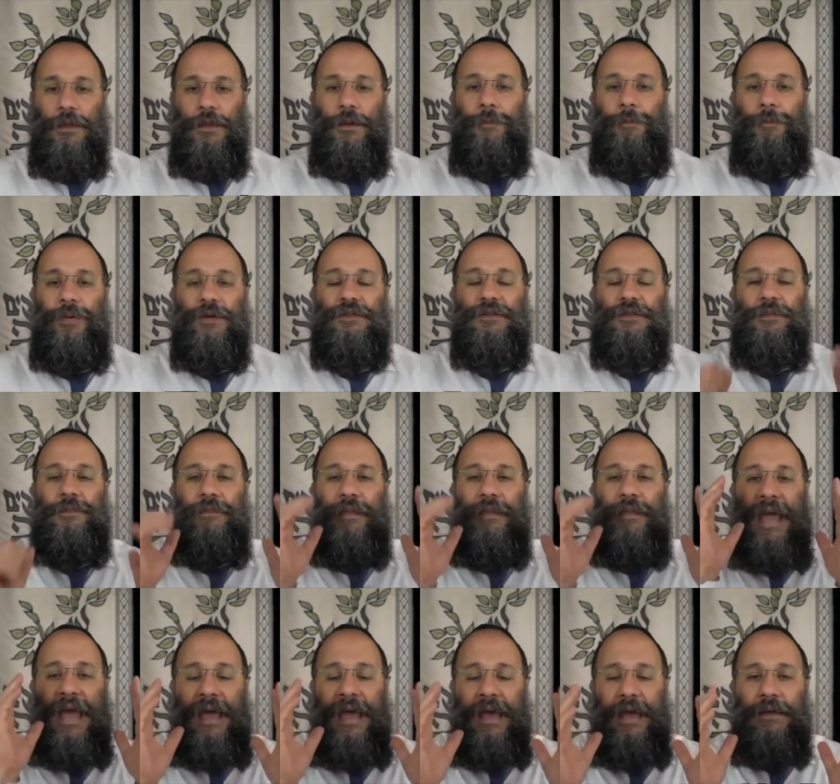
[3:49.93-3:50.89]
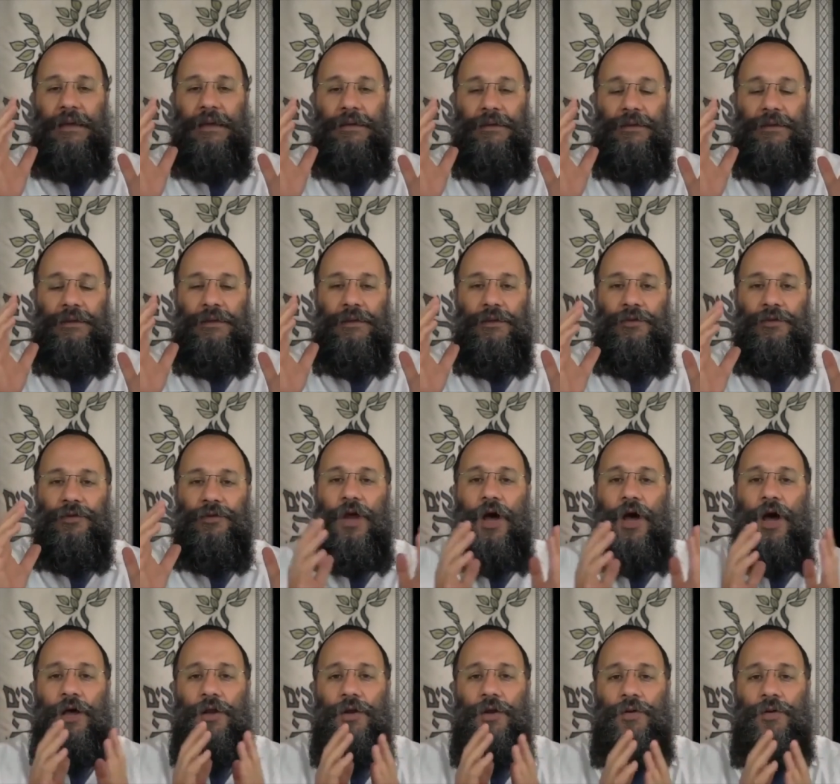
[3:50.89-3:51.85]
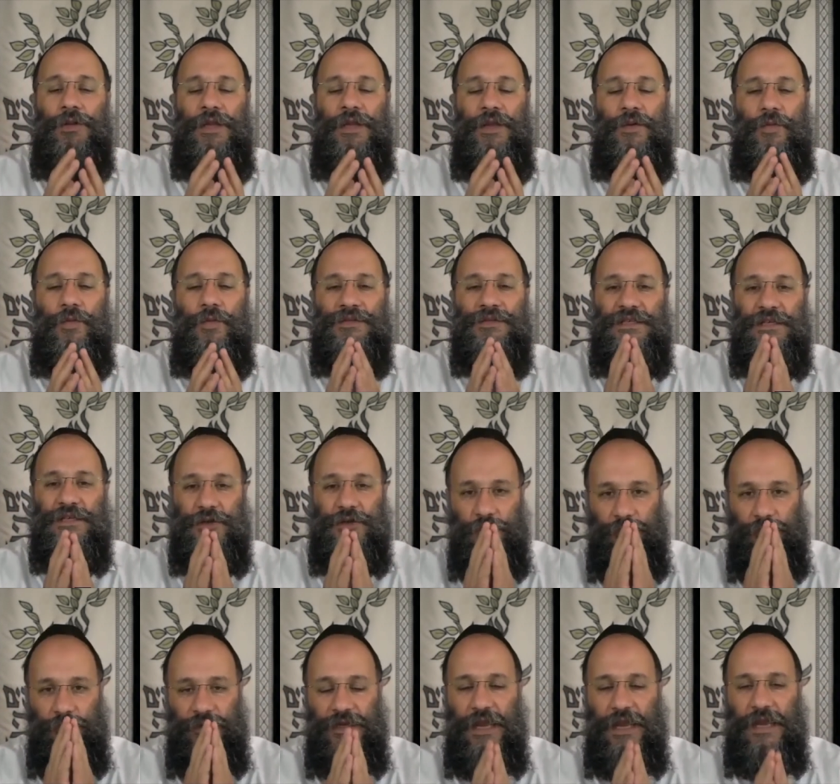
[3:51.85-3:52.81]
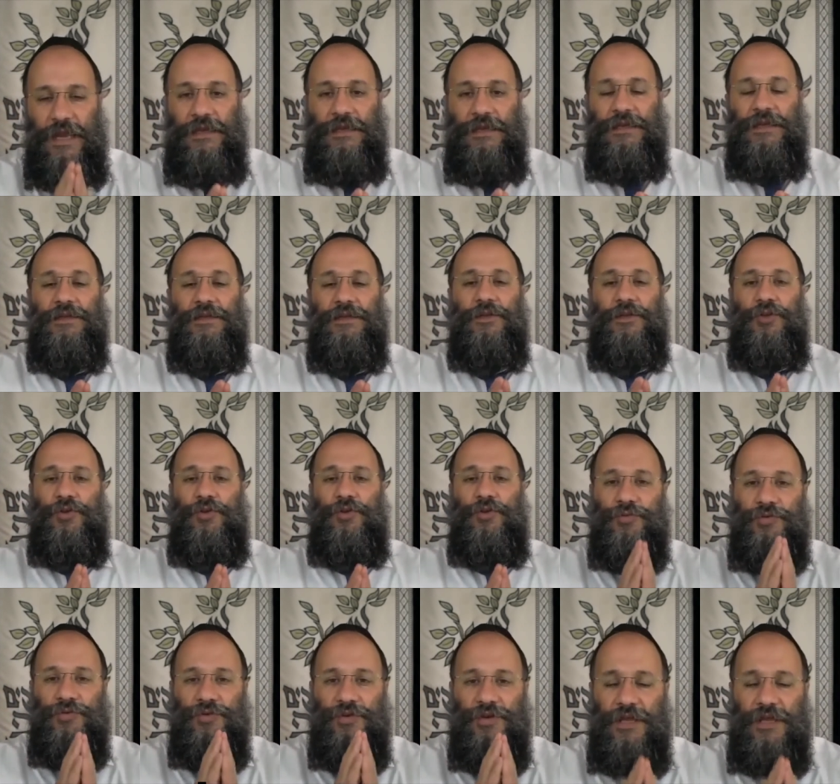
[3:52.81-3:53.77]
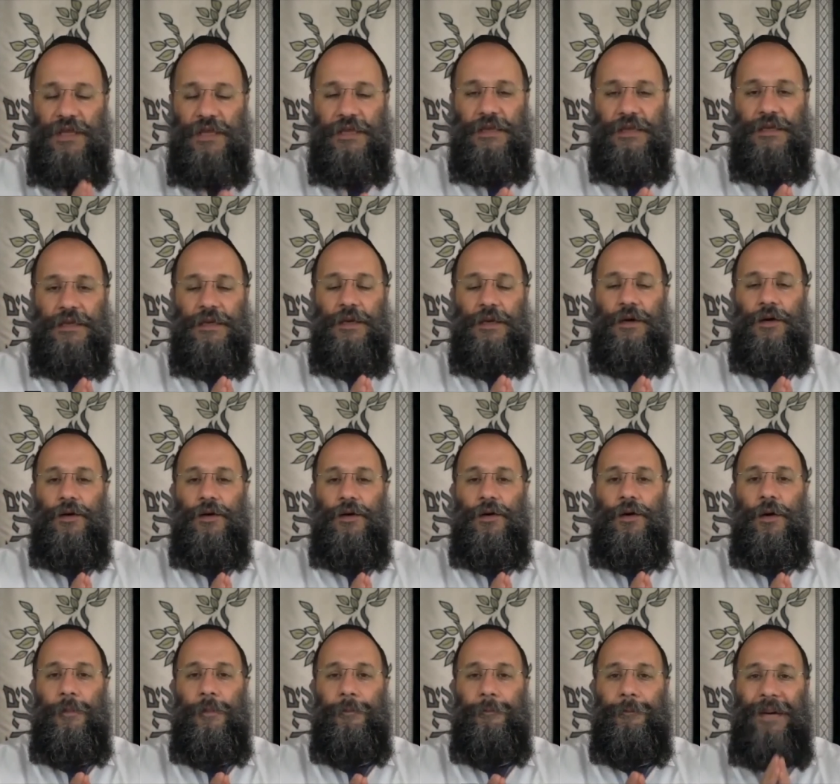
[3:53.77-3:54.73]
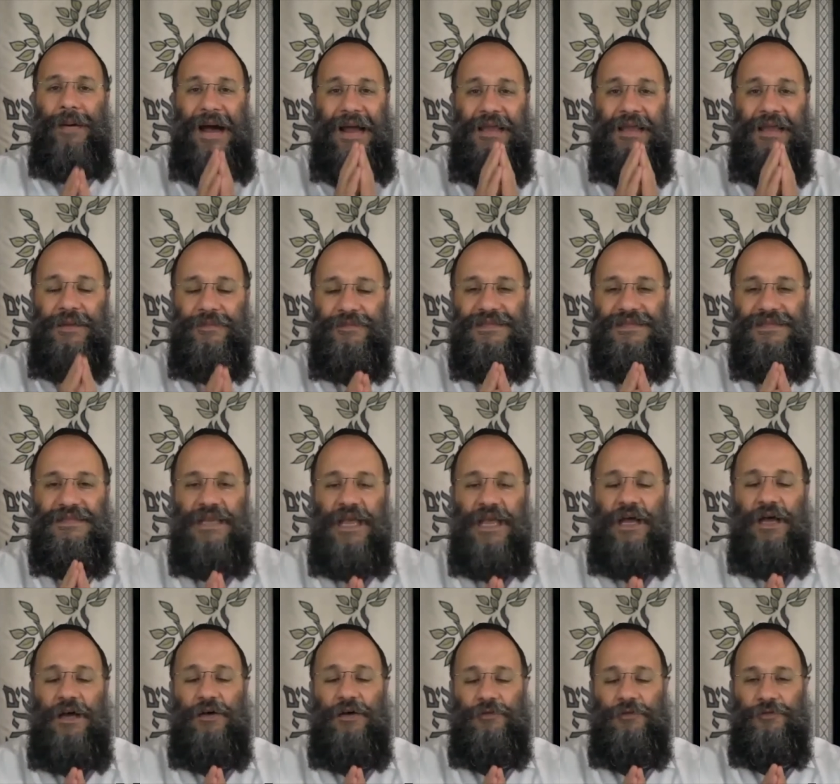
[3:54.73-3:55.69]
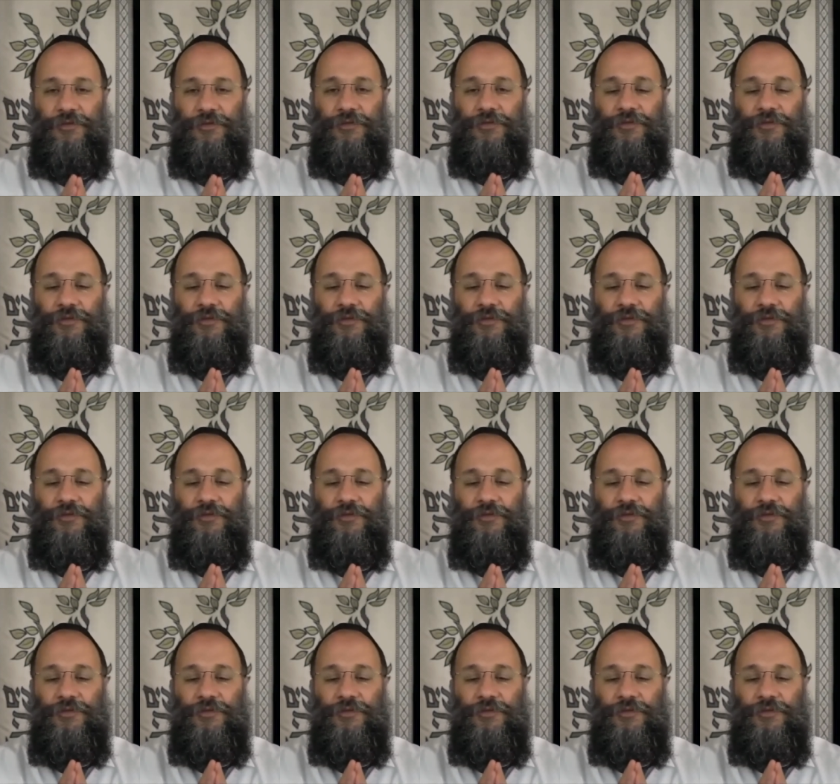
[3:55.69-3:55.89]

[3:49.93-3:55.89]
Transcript: But man, not only was he created unique, by himself,